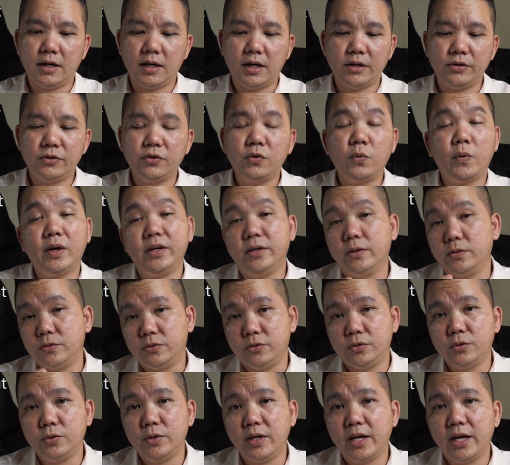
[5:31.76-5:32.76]
I don't know why
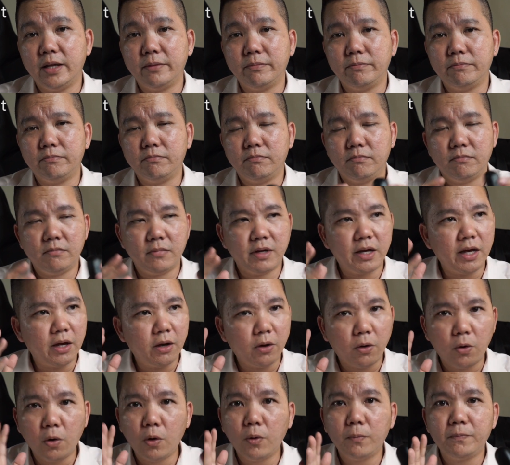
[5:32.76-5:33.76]
those do that. I
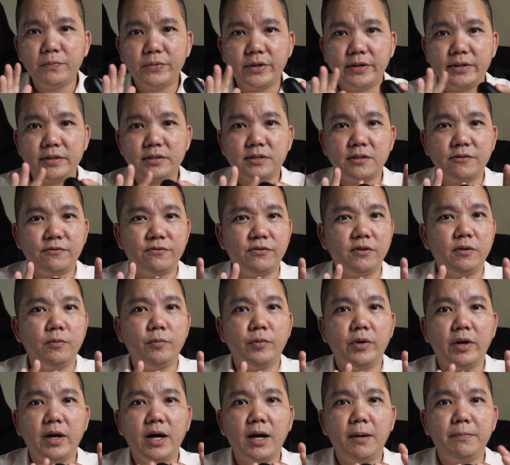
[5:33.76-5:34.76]
hope there is a
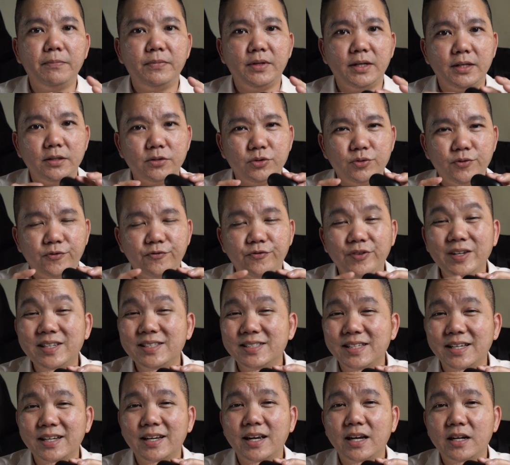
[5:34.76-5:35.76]
firmware update to
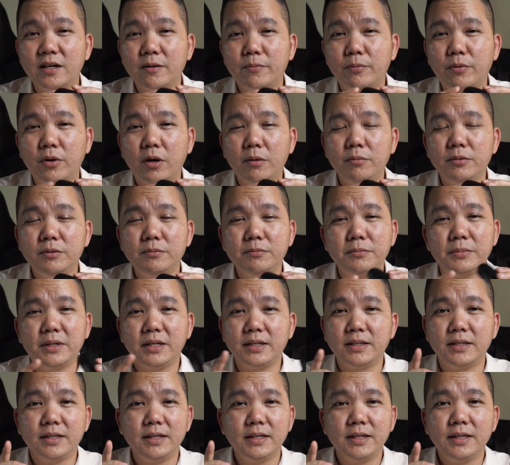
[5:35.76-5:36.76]
fix that kind of problem,
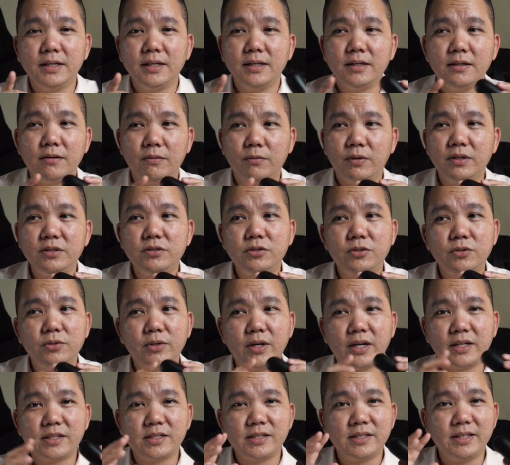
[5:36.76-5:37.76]
but once
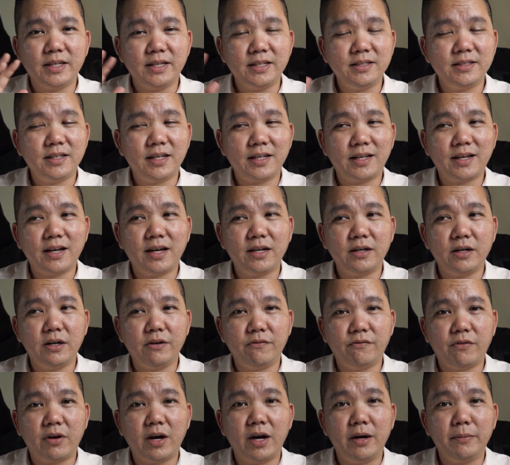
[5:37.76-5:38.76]
you're actually in that kind of
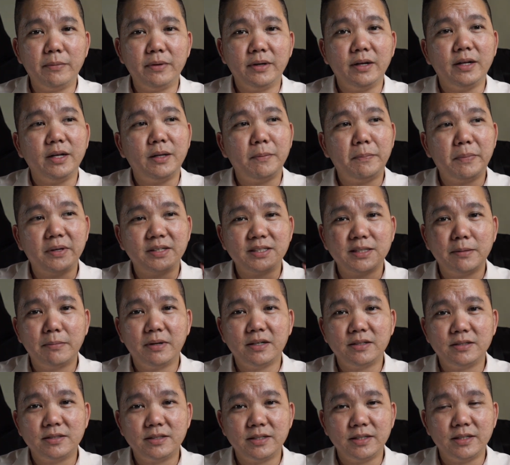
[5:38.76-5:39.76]
environment and it picks up
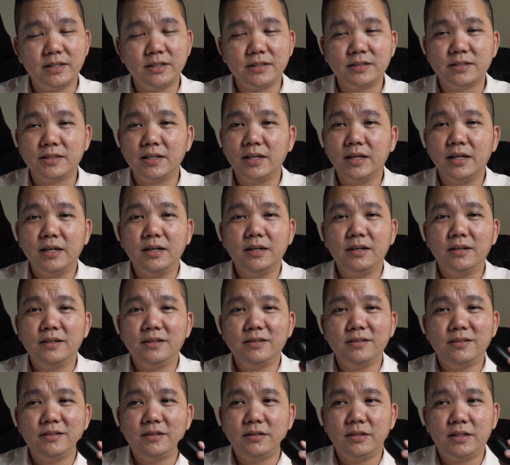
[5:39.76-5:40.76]
other things,
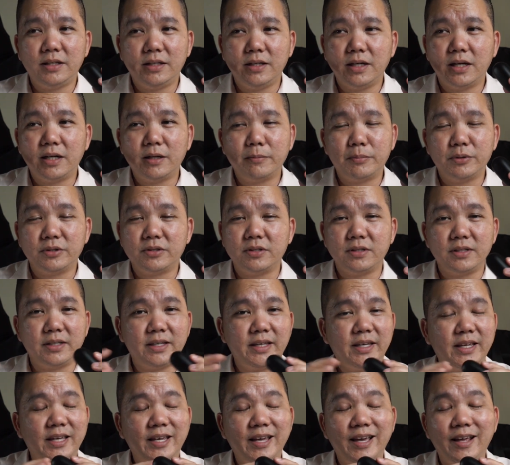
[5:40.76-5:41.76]
the other person
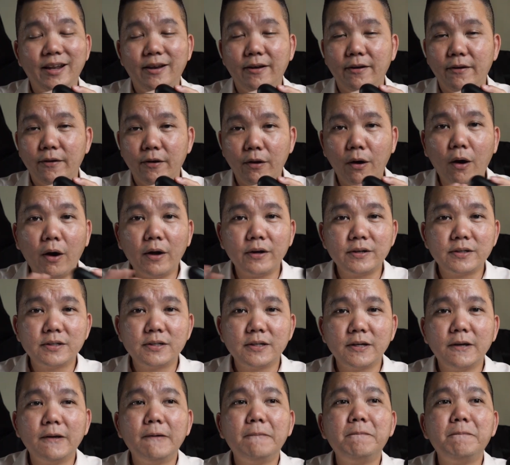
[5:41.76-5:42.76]
cannot